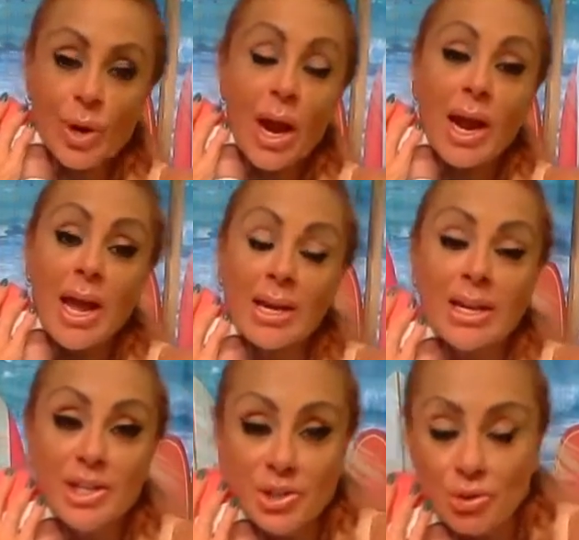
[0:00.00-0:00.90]
I had a
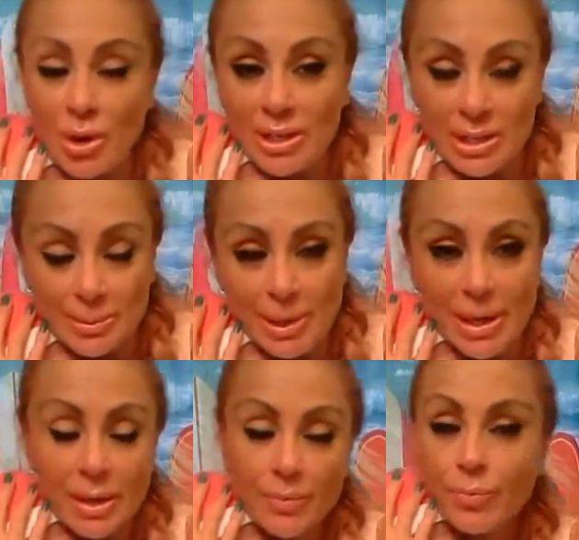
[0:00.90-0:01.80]

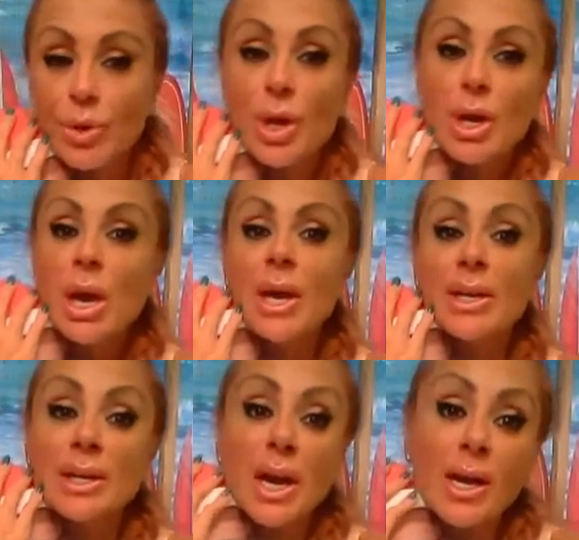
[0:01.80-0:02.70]
hysterectomy at
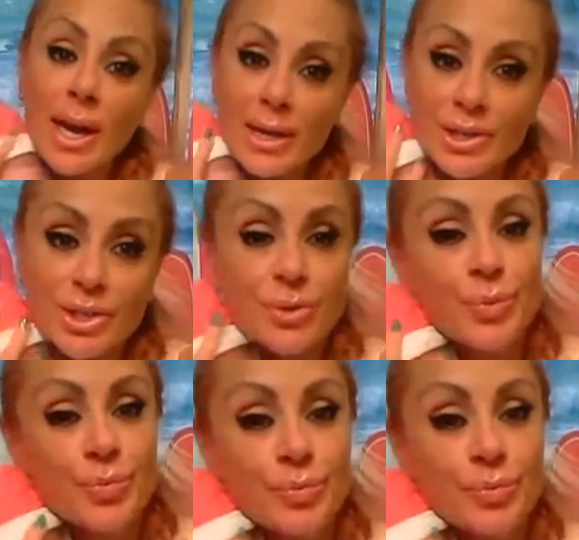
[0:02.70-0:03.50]
a young age.